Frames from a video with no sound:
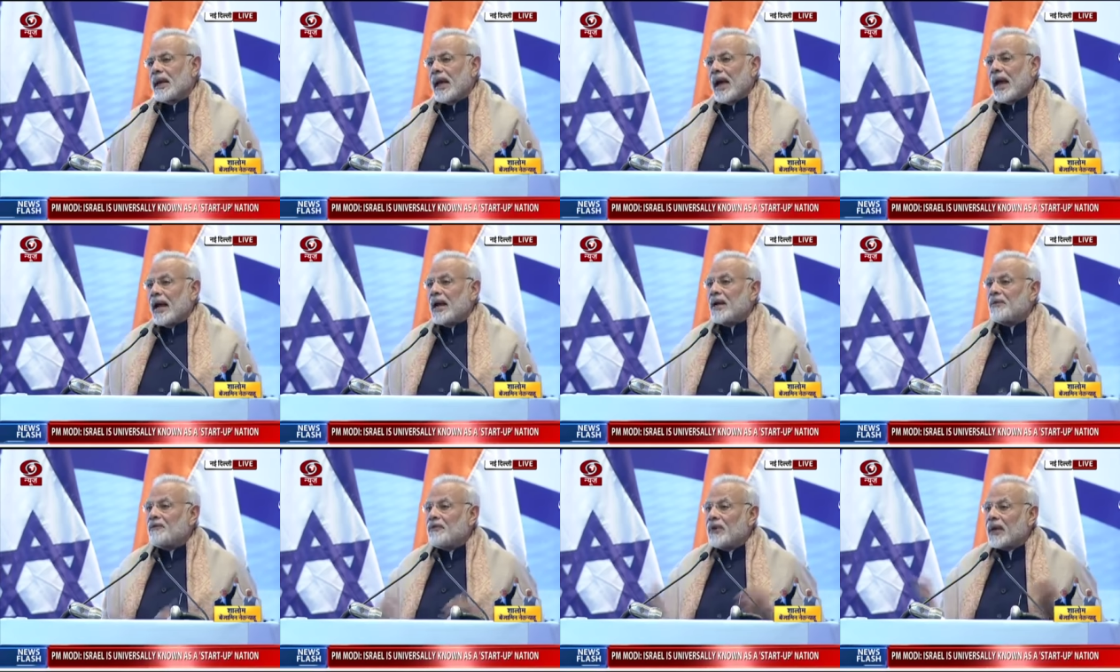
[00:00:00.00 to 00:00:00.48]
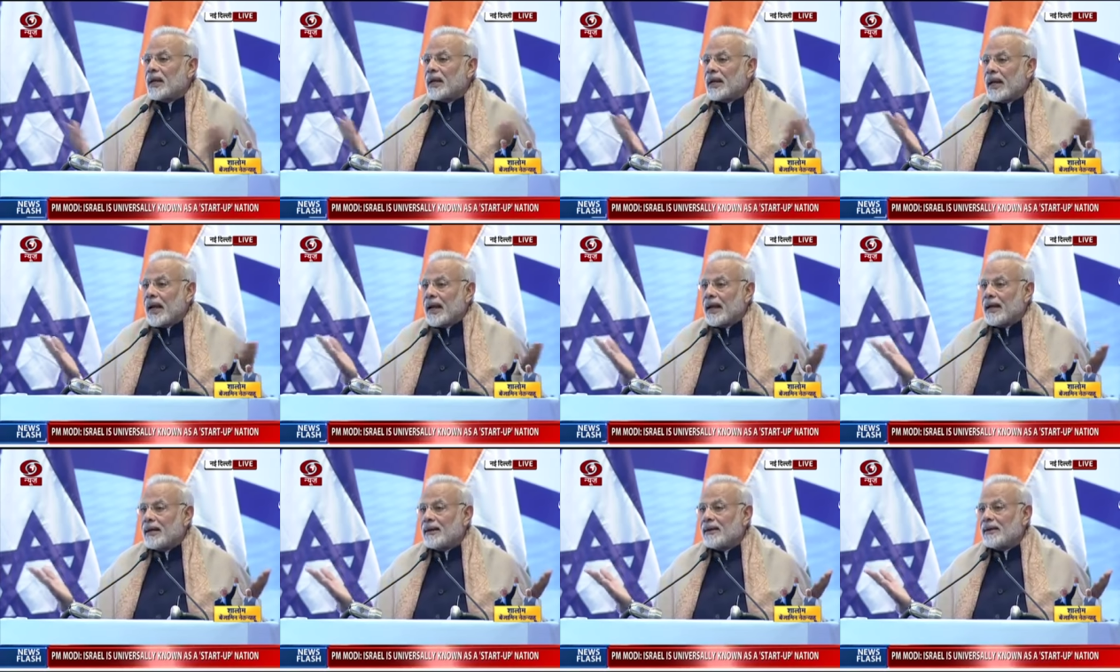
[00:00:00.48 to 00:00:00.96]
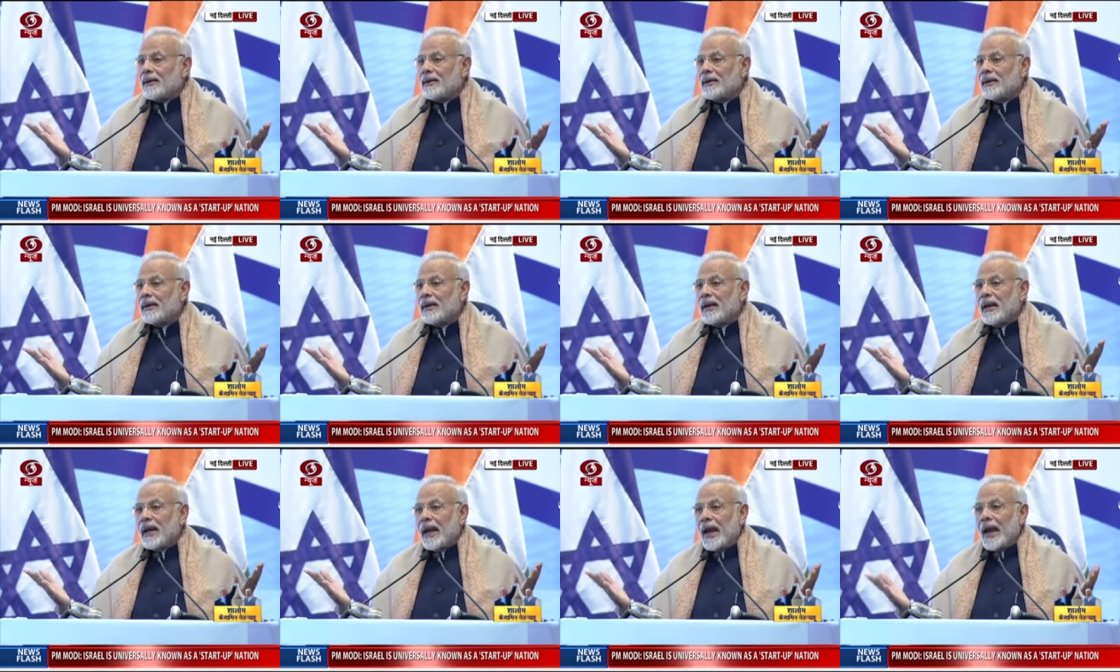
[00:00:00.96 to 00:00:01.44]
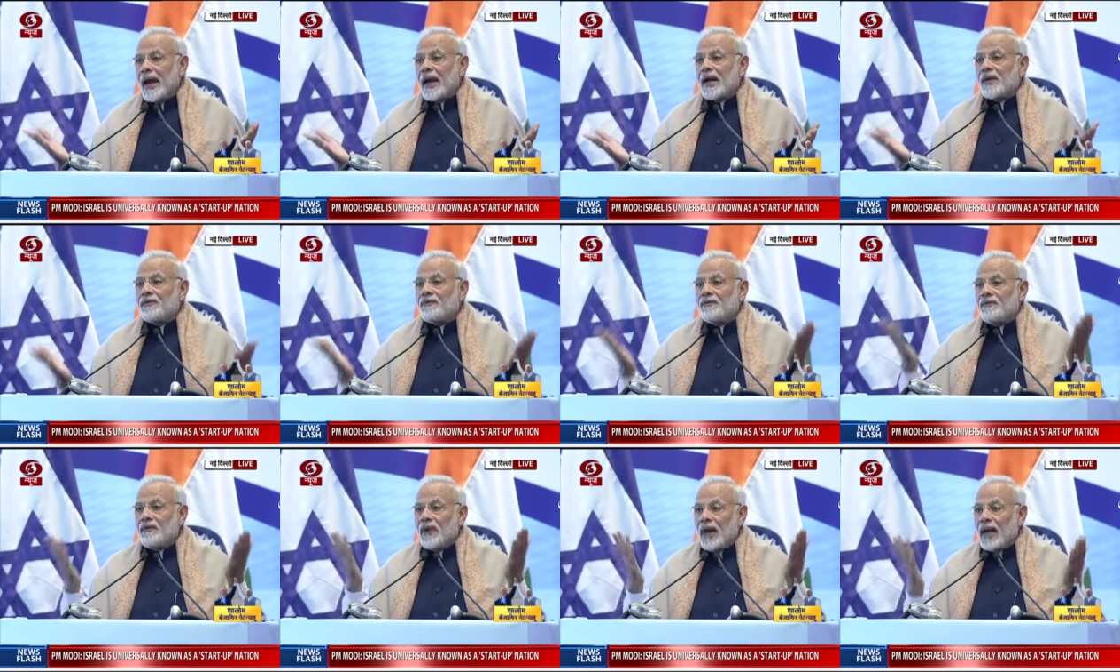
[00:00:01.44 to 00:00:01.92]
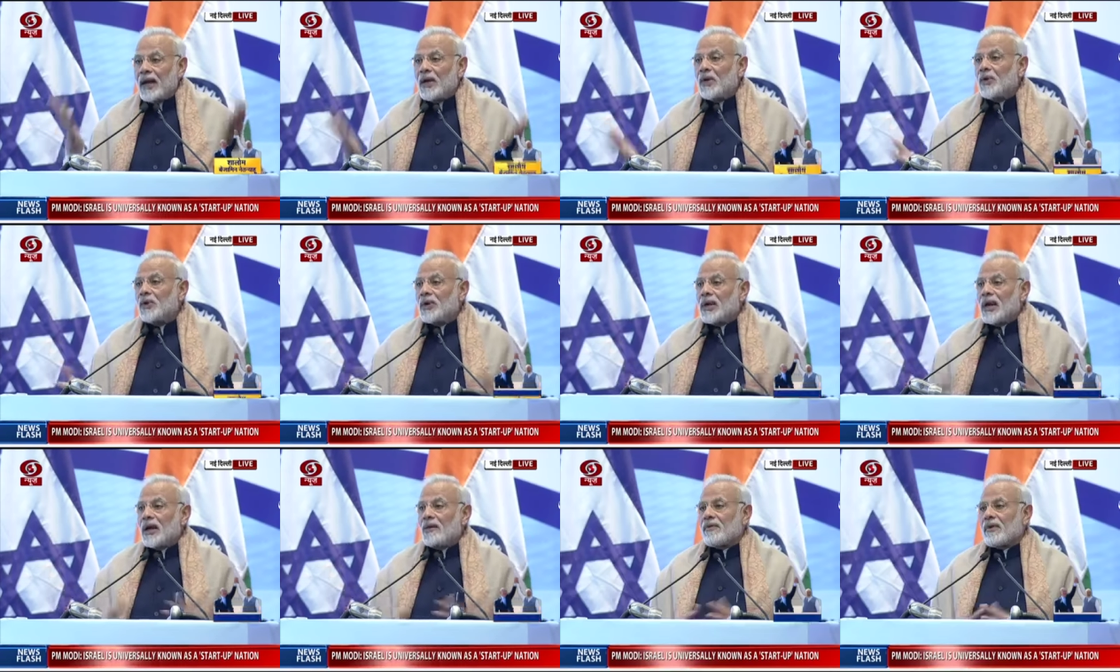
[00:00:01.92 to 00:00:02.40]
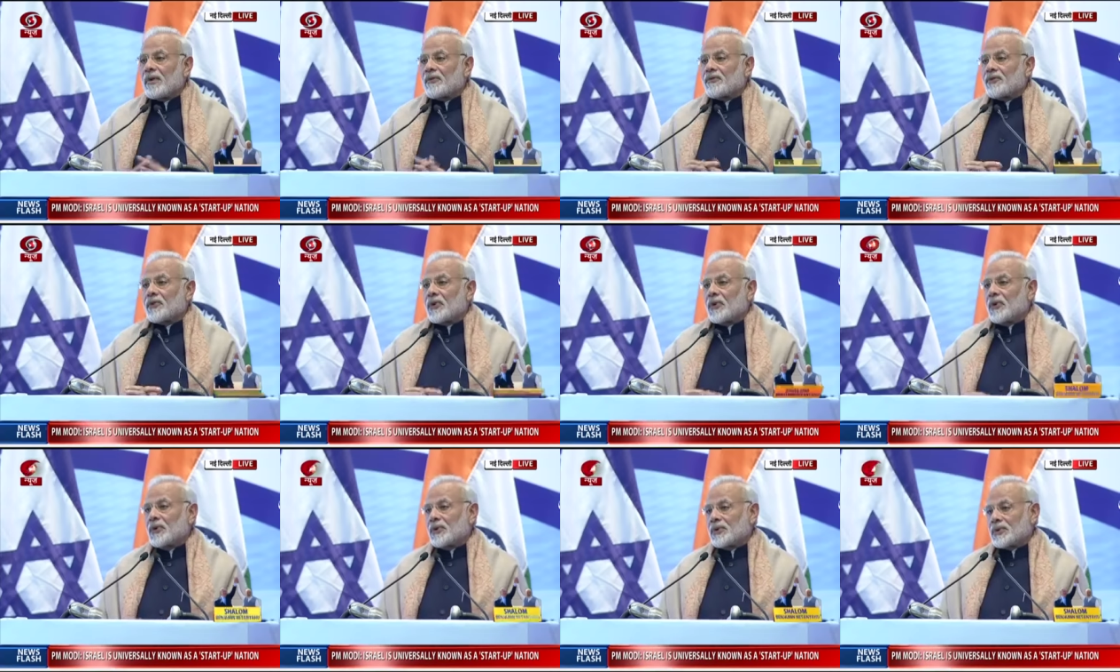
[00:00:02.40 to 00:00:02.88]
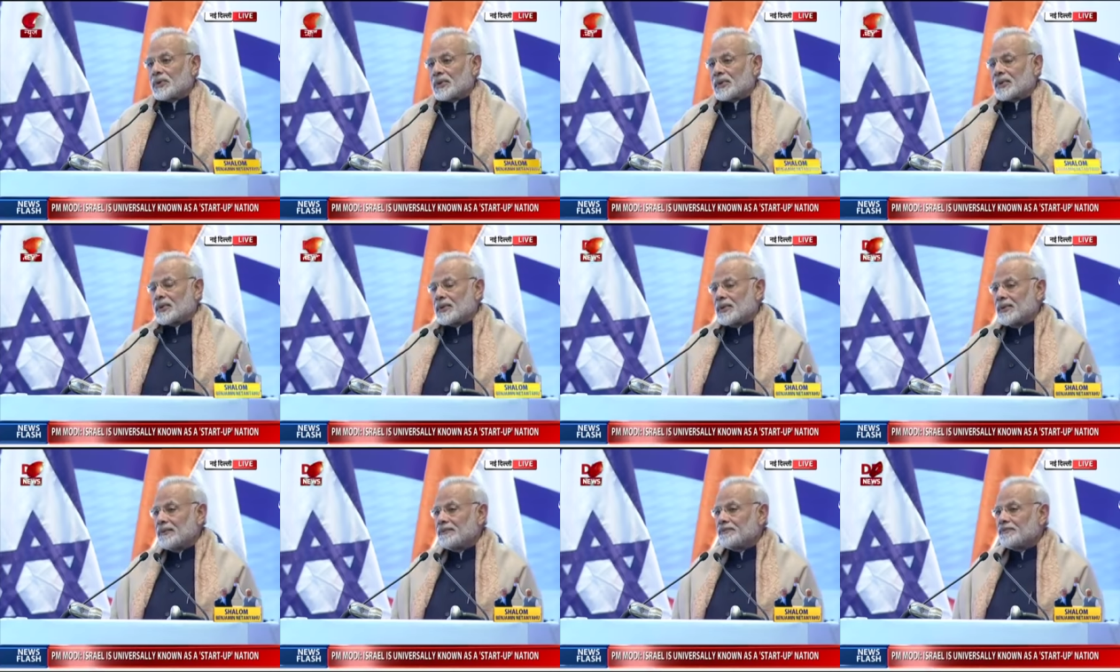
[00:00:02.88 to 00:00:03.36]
and if we can add value in our fruits,